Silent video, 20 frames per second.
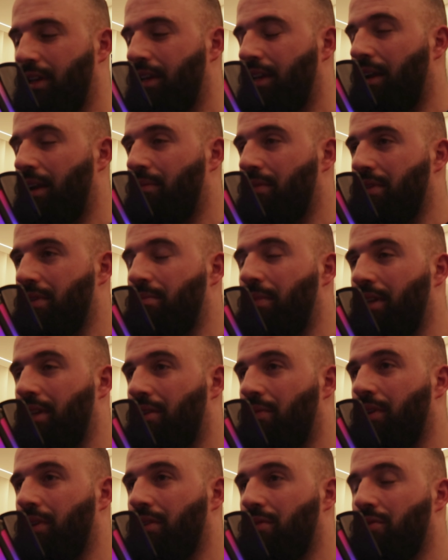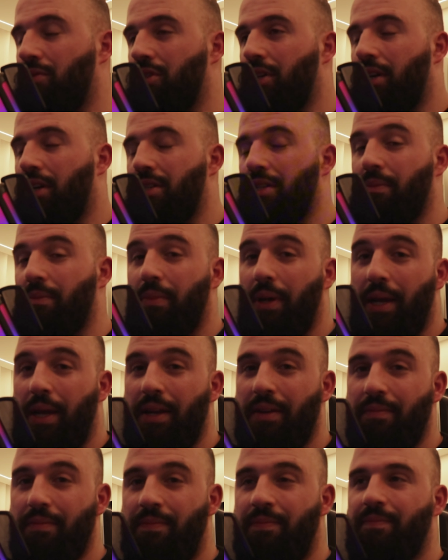camera's battery to charge up
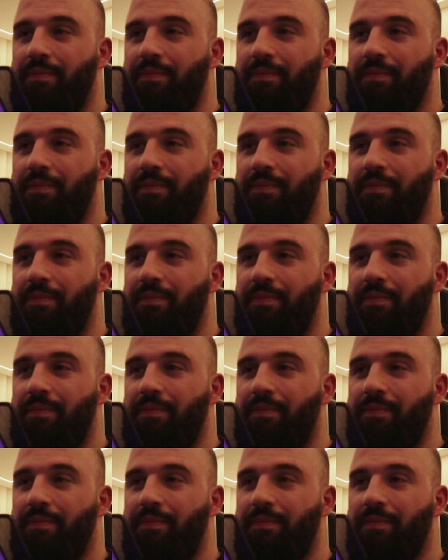again.